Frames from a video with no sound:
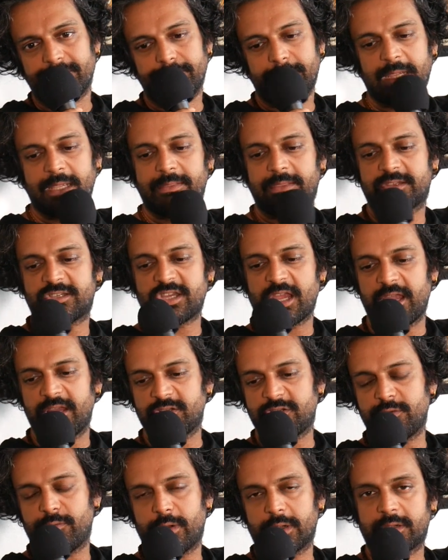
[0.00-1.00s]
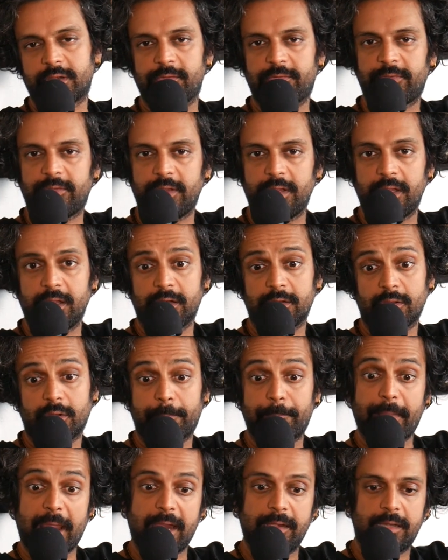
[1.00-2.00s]
Be the change you want to see in
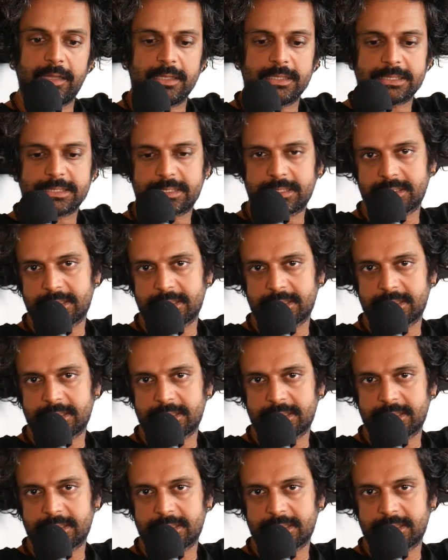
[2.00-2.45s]
your panties.